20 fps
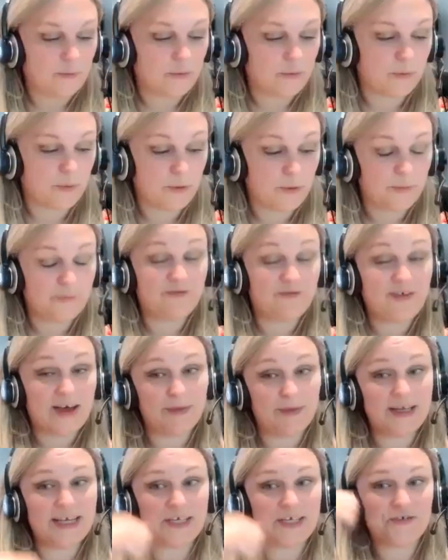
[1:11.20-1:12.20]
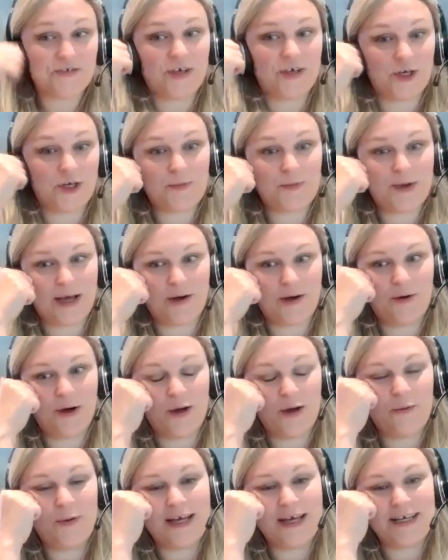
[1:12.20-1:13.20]
well, well, family history goes back
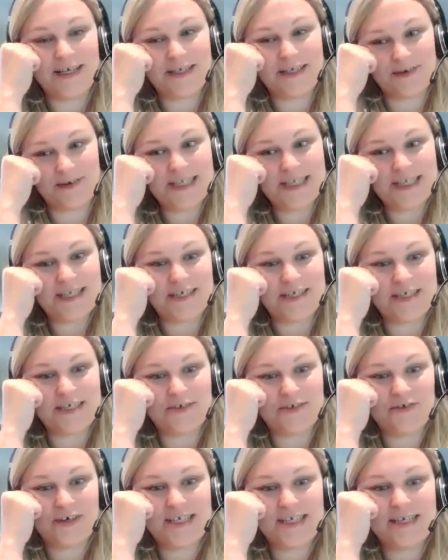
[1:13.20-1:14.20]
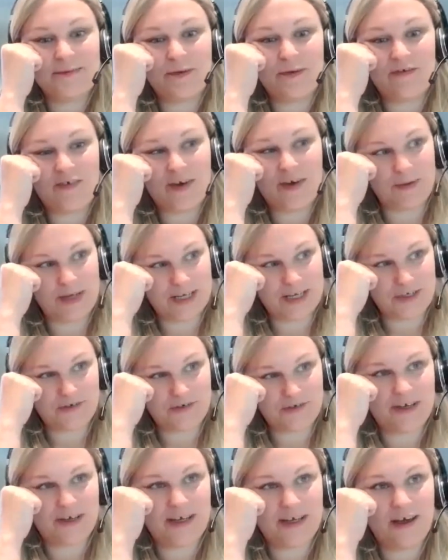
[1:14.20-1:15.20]
quite a way. So I started tracing my family
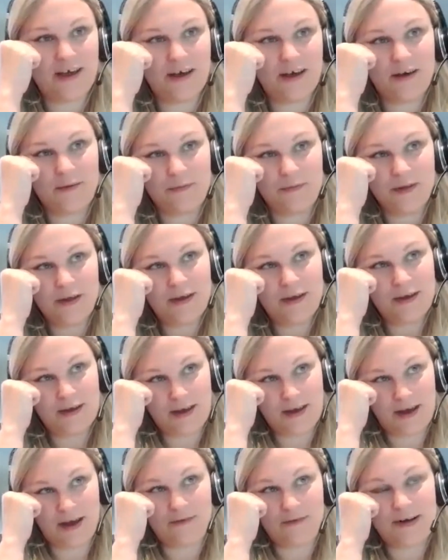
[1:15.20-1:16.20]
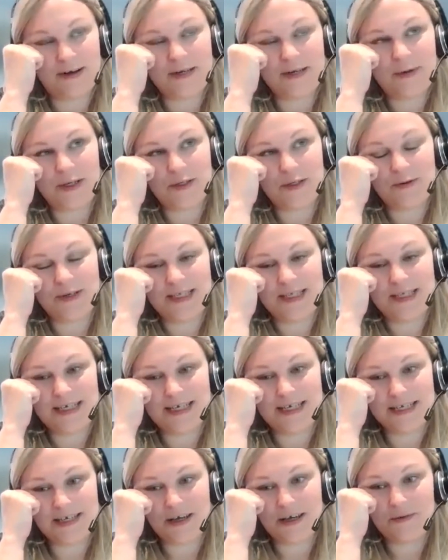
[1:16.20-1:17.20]
history um, around about 20
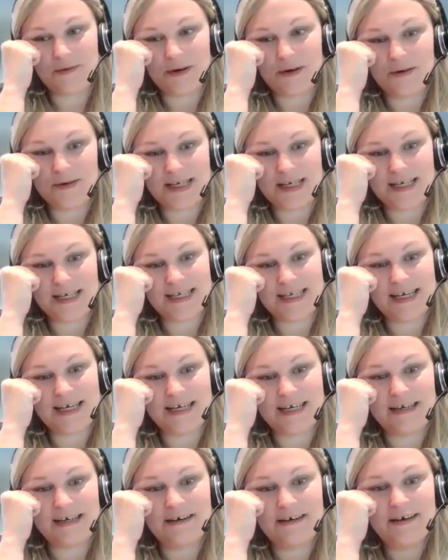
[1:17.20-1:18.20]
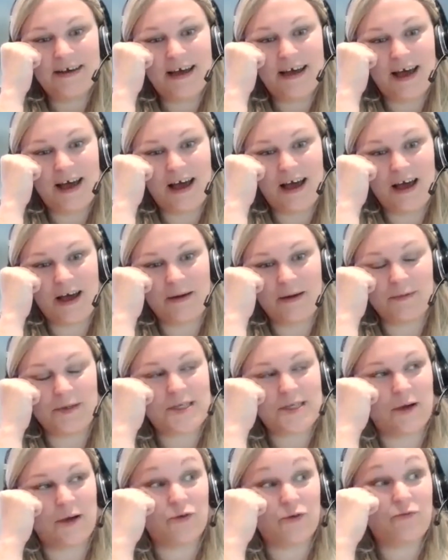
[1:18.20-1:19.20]
years ago when I was 18. Um,
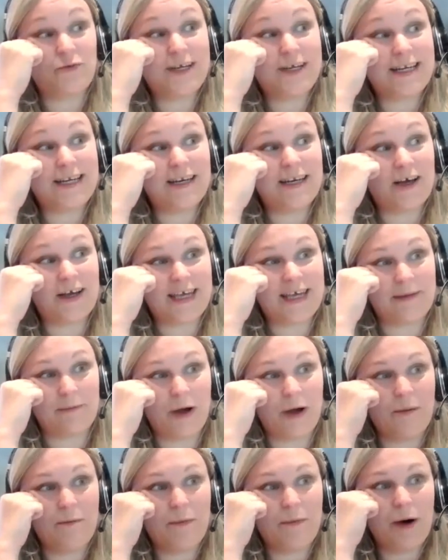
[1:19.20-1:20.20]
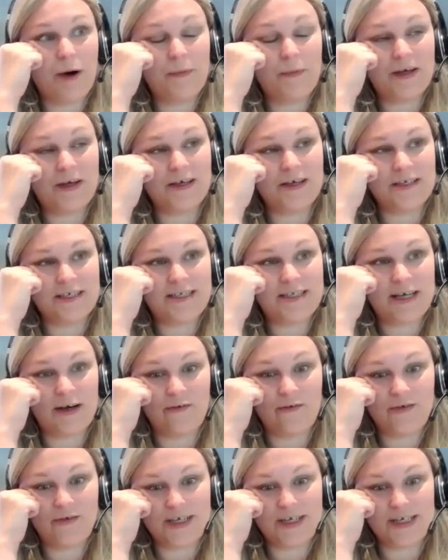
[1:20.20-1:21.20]
so I was really lucky. My mum had
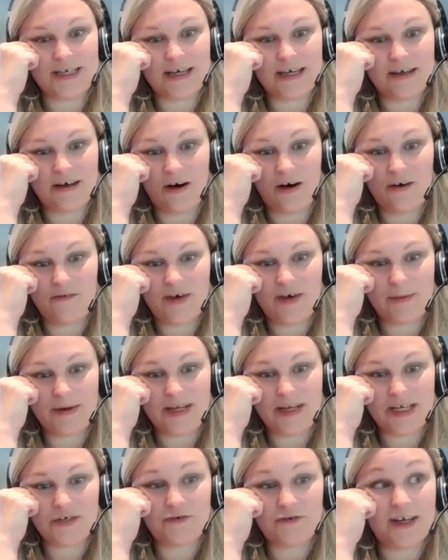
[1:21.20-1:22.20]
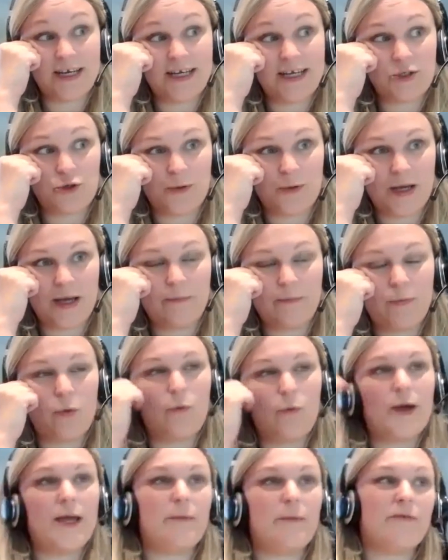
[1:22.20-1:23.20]
delved into her, our family history a little bit, but
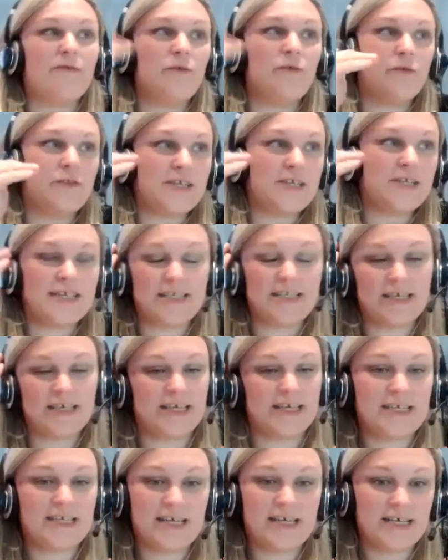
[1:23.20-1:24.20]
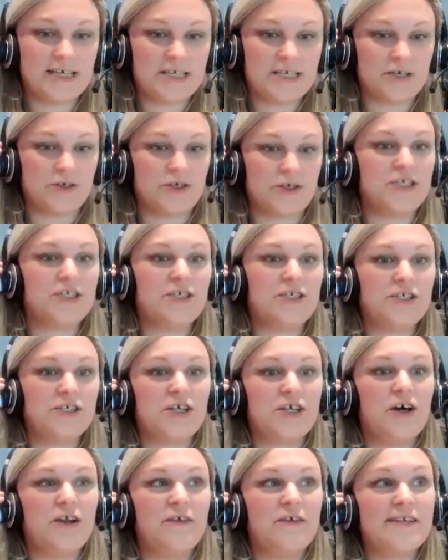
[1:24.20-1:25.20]
way before the days of the internet. So she, she's
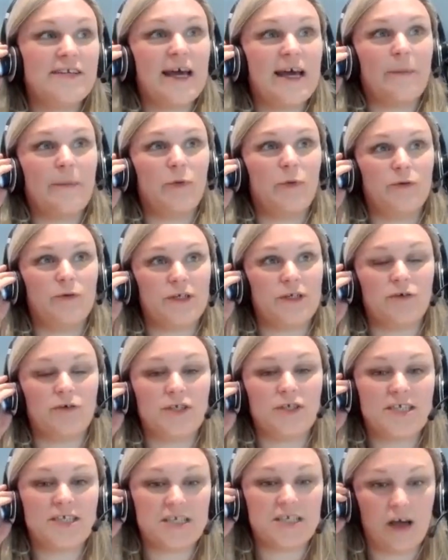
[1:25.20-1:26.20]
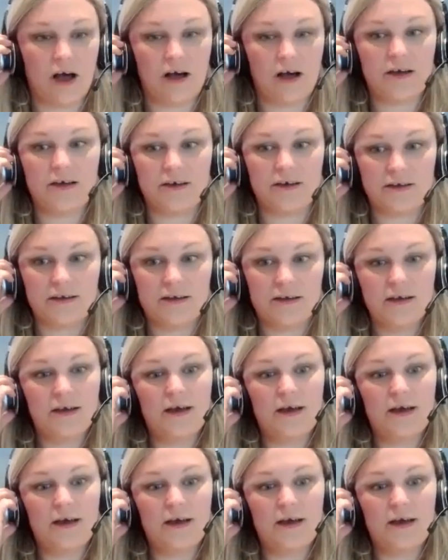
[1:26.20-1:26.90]
yeah. kind of dabbled and got stuck and